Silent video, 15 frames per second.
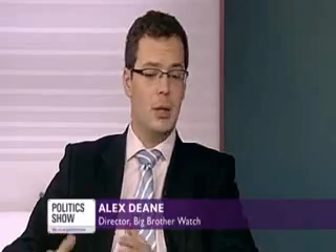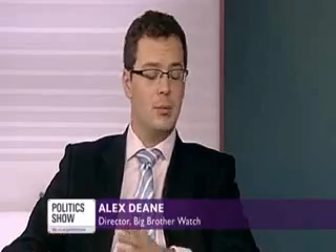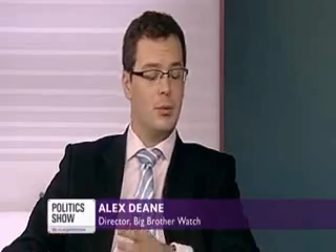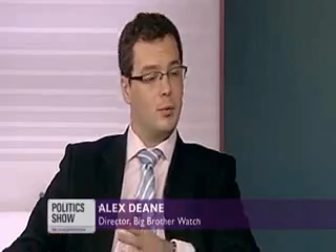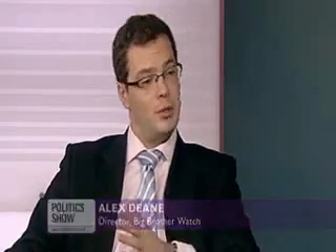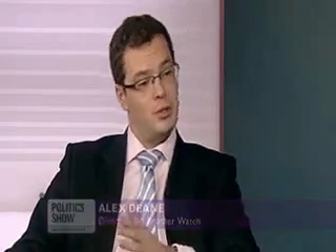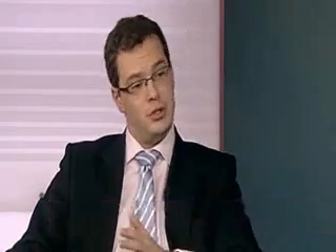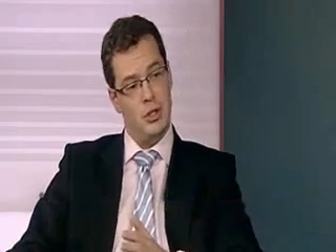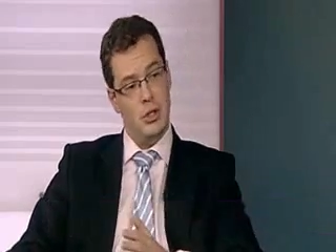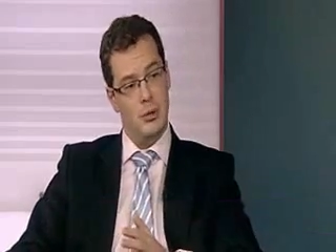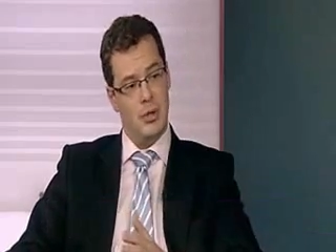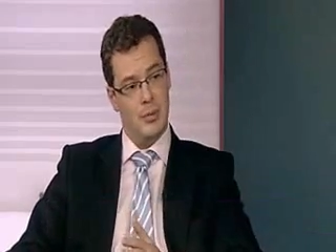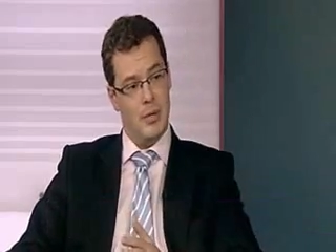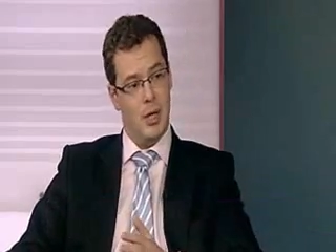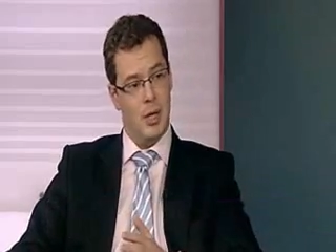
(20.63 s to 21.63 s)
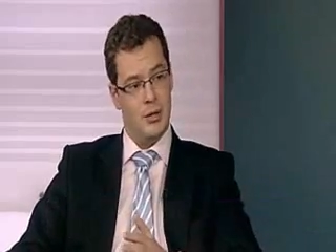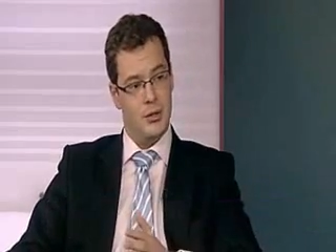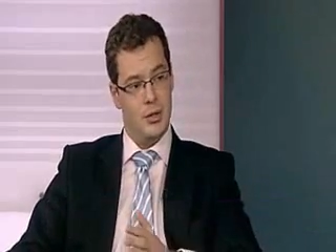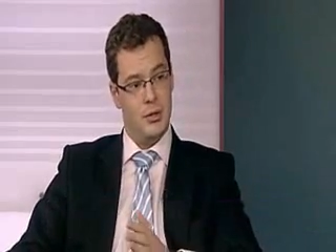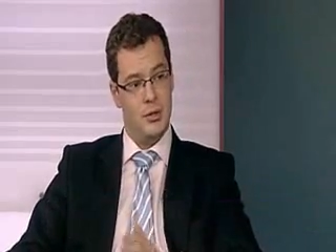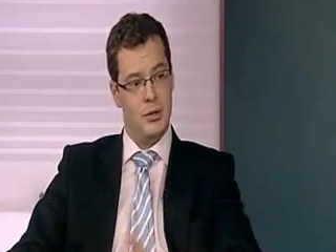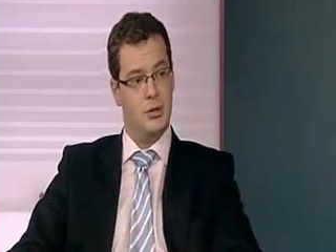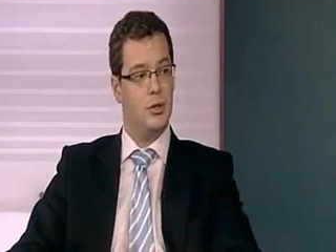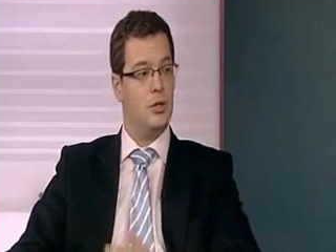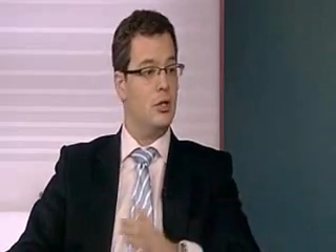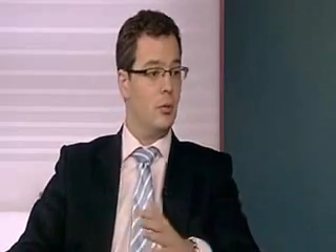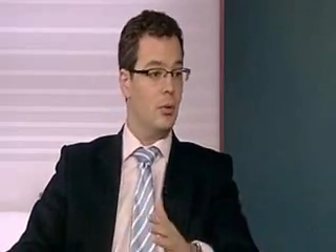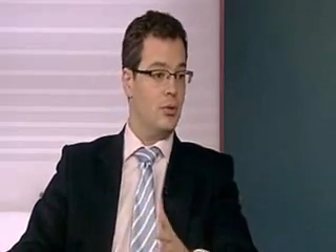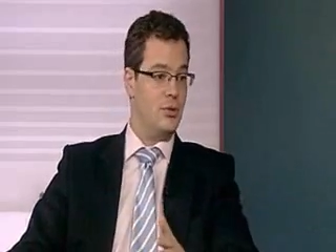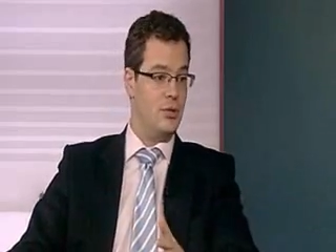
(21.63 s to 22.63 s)
the question you would have been asked is, do
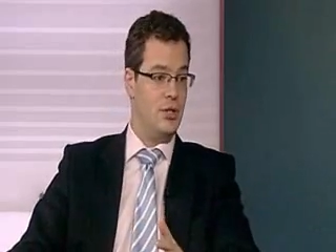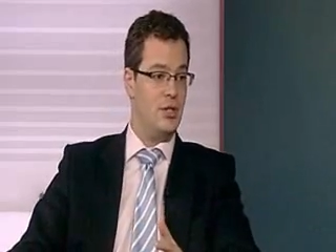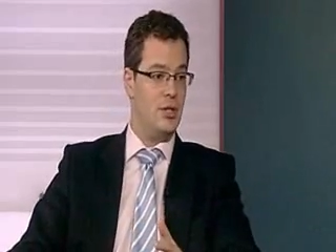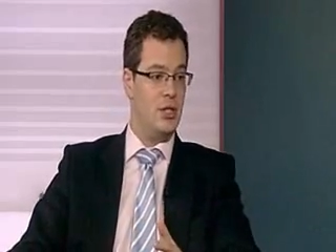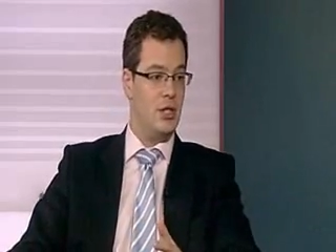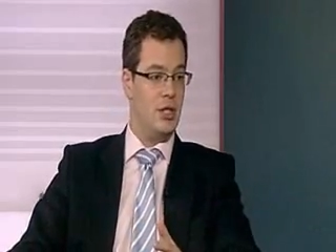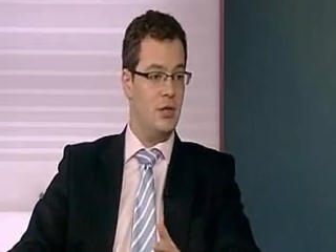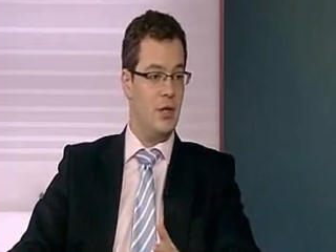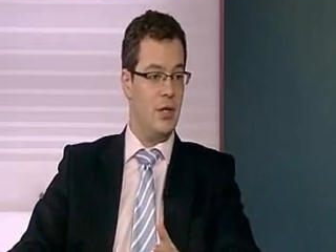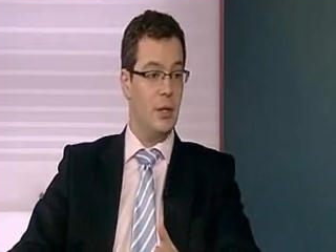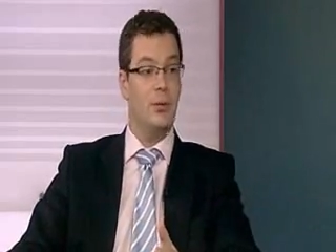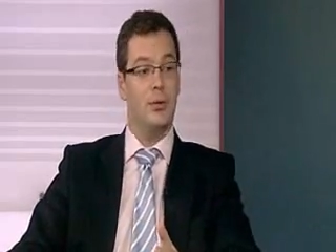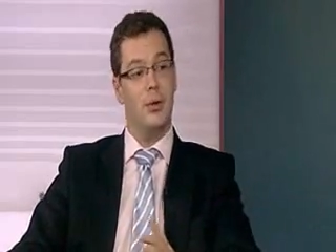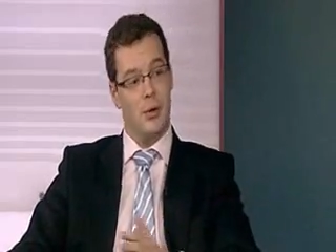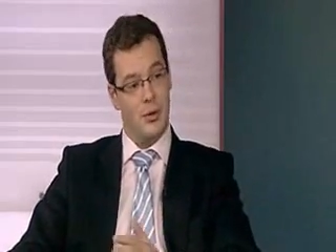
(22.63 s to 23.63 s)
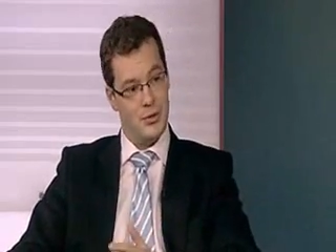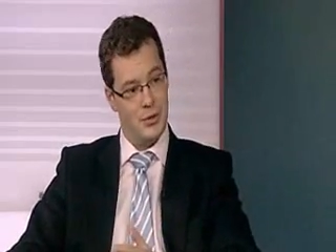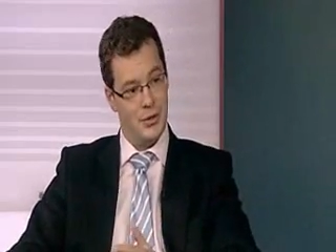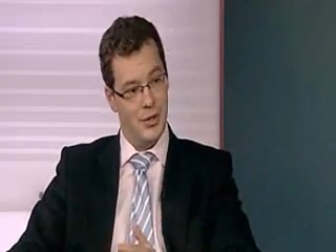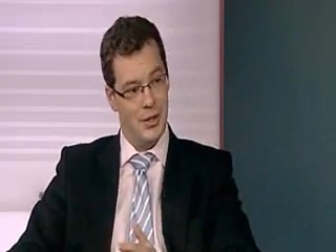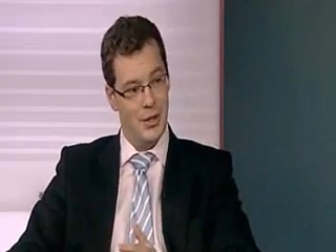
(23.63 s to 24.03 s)
you want CCTV or not?